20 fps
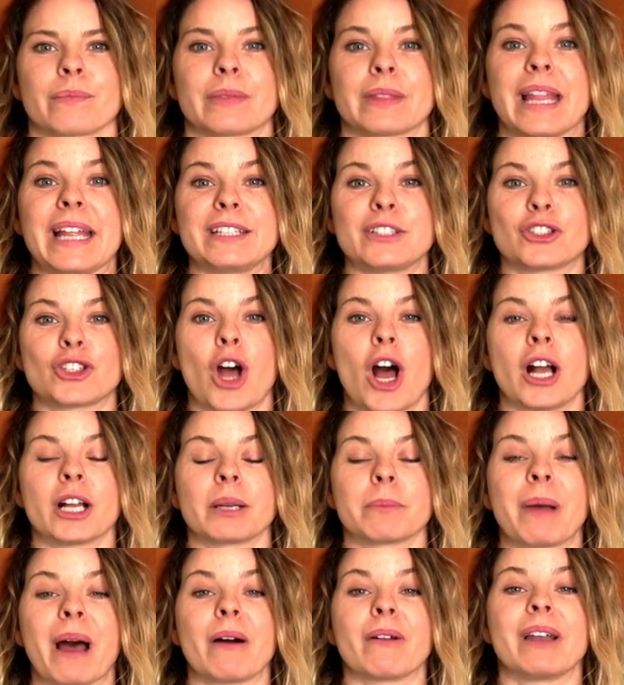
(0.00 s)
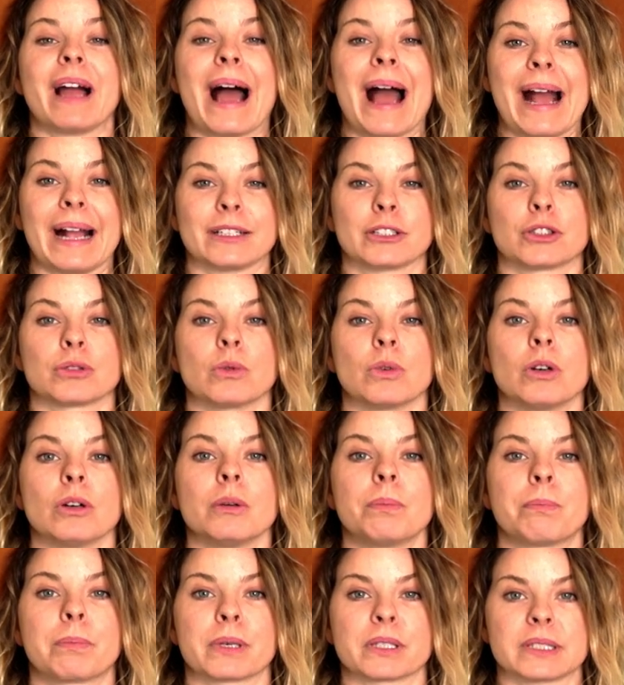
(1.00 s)
let's talk about
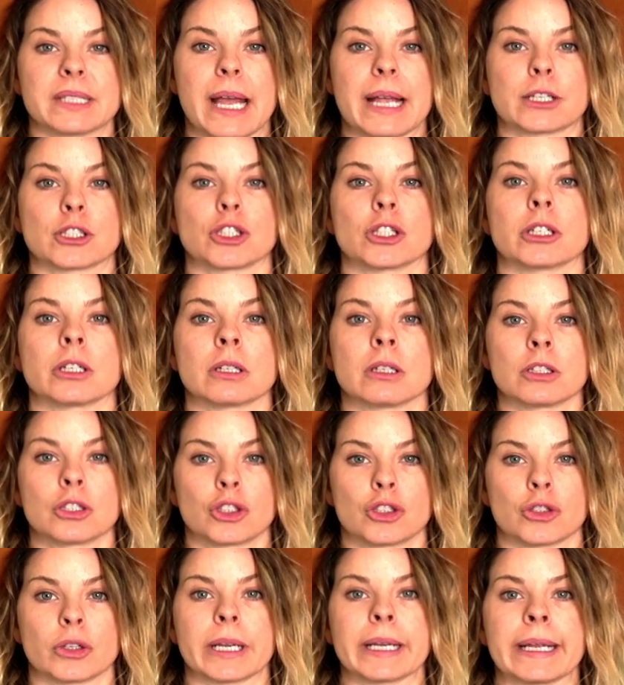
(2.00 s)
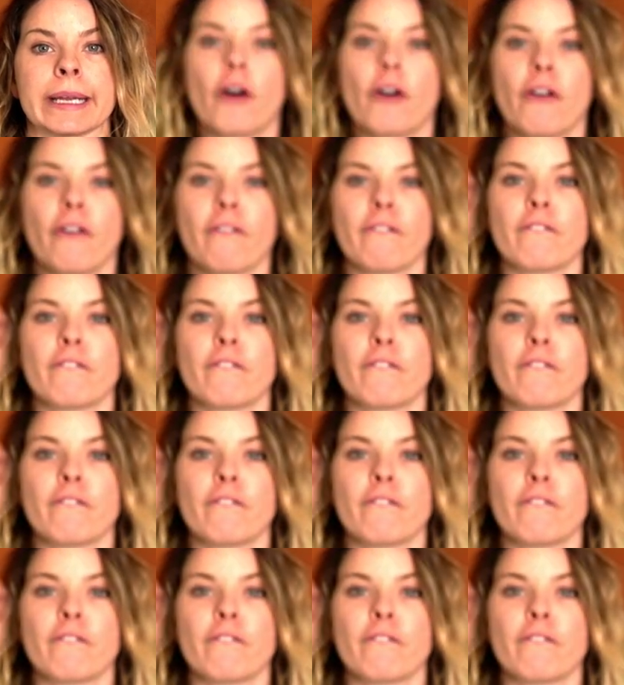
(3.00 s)
actual protection training.